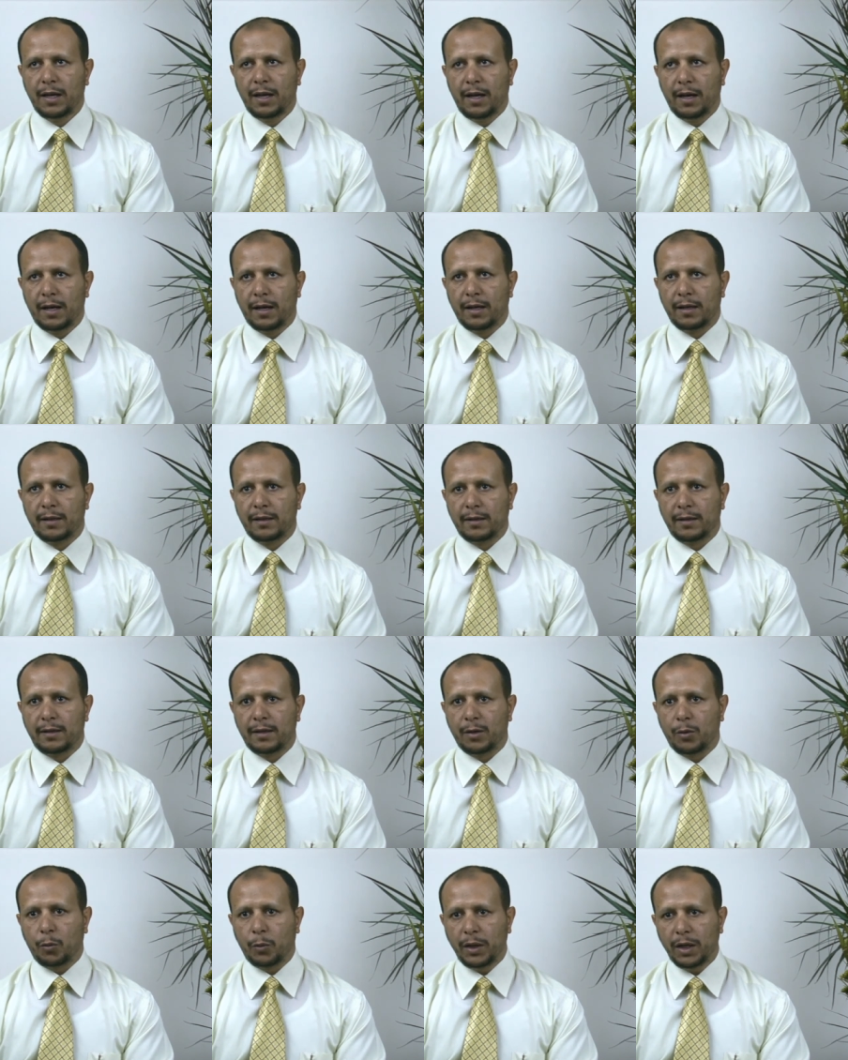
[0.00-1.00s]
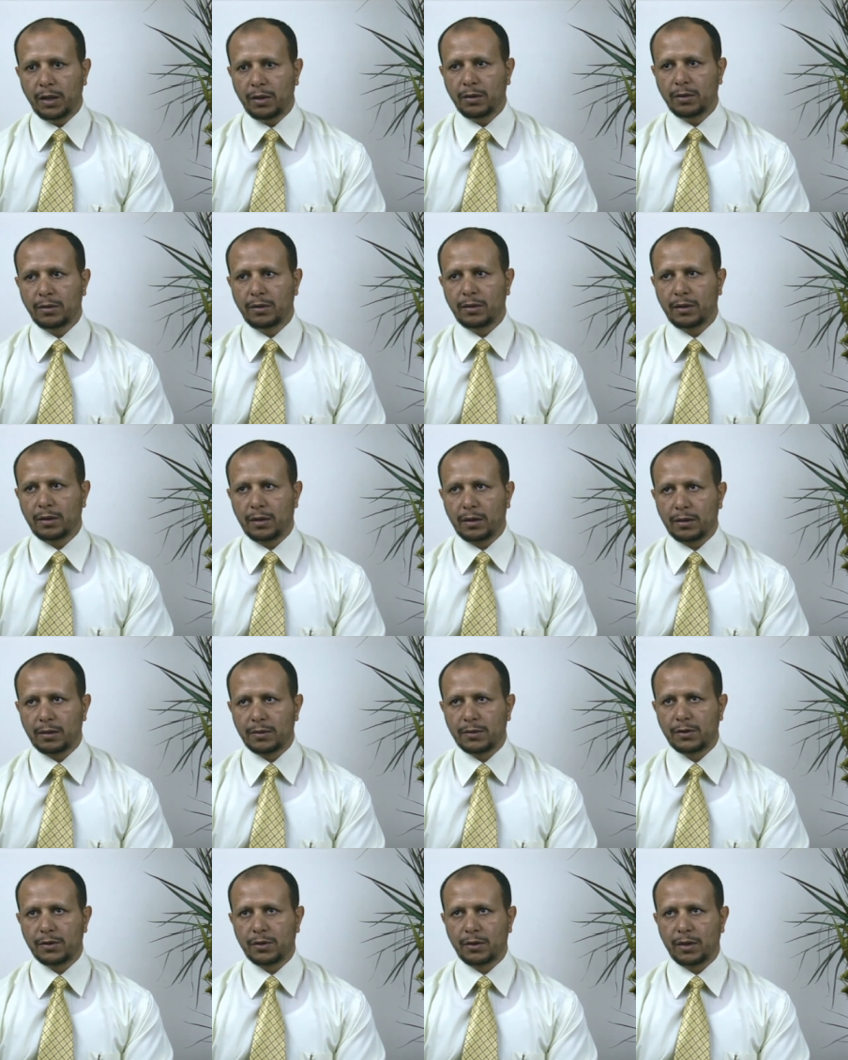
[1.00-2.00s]
And we could
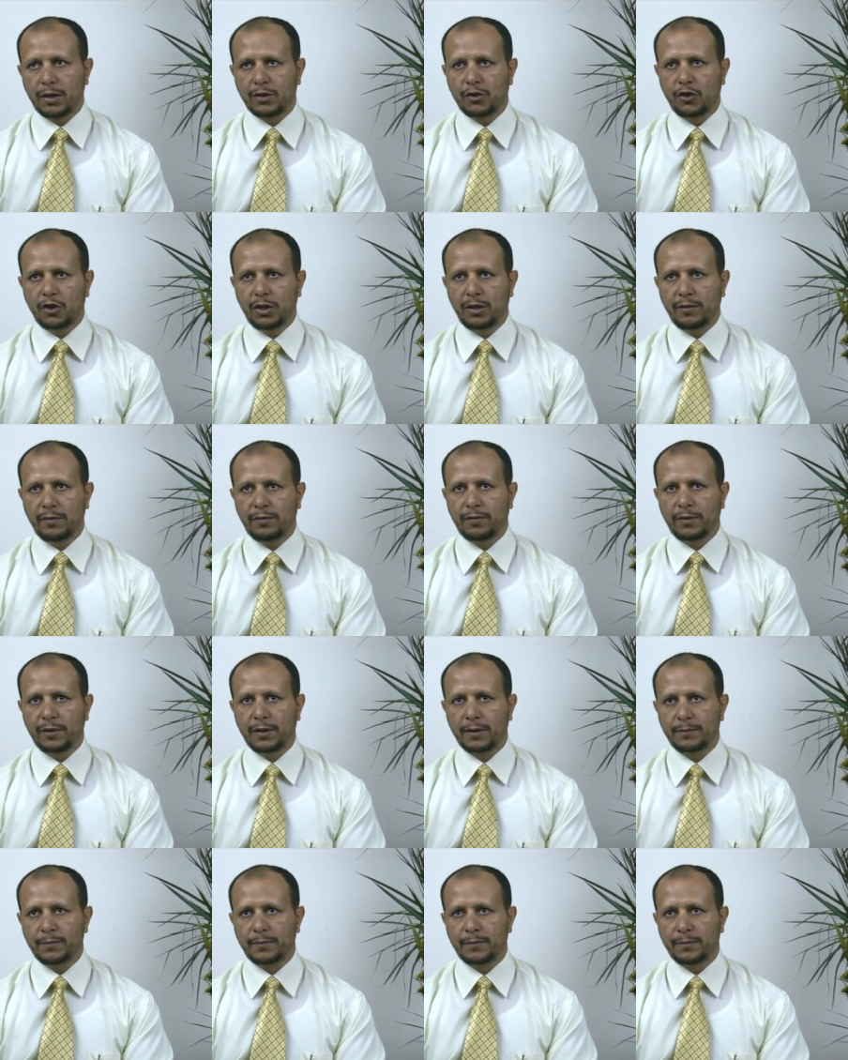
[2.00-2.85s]
also achieve